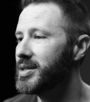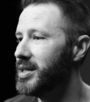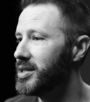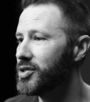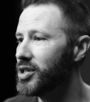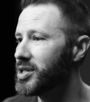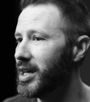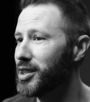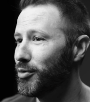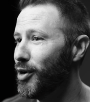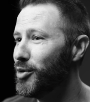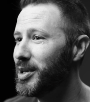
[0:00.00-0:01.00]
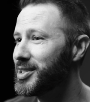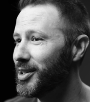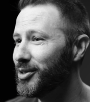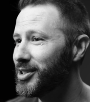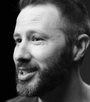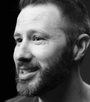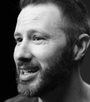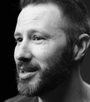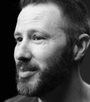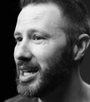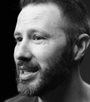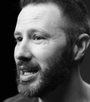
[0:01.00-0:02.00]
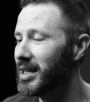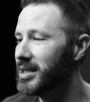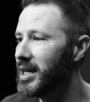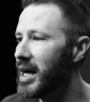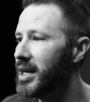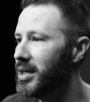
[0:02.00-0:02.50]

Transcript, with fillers: It's just like the Roman soldier. It's like, man, God,